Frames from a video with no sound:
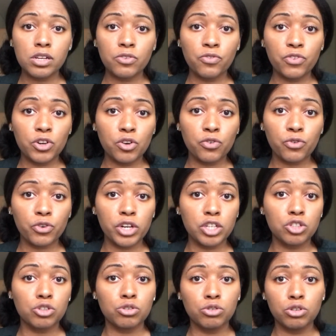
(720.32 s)
feel
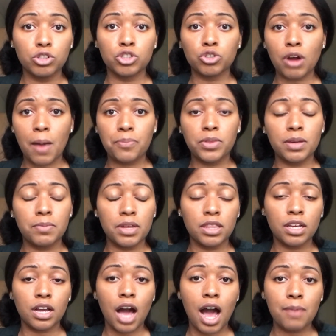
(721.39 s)
free to drop them
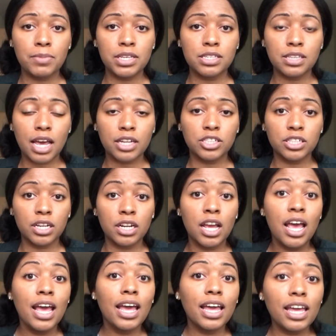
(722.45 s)
in the comment section.
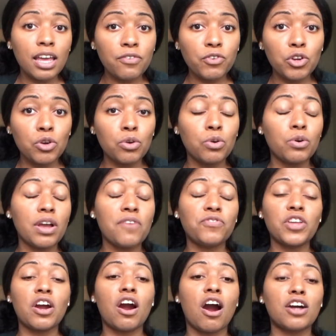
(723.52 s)

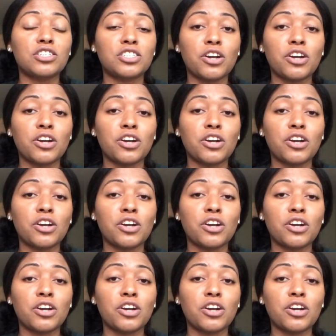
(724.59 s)
If there are